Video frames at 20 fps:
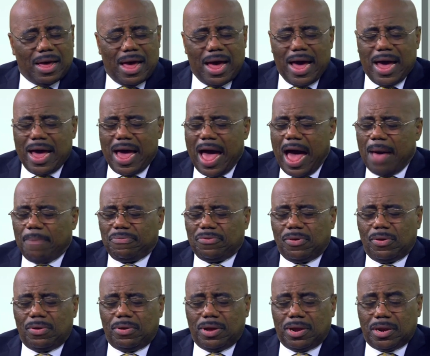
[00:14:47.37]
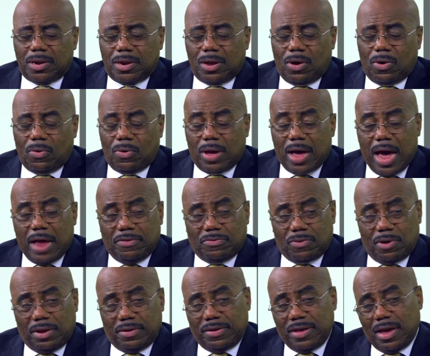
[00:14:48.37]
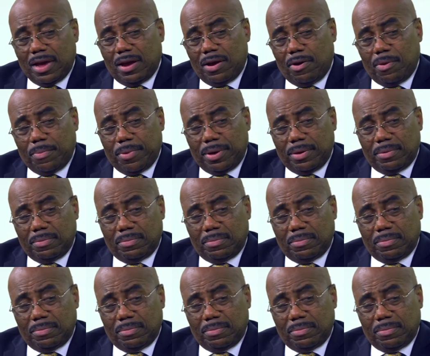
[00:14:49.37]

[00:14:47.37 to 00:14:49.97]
I absolutely know God is going to take care of me.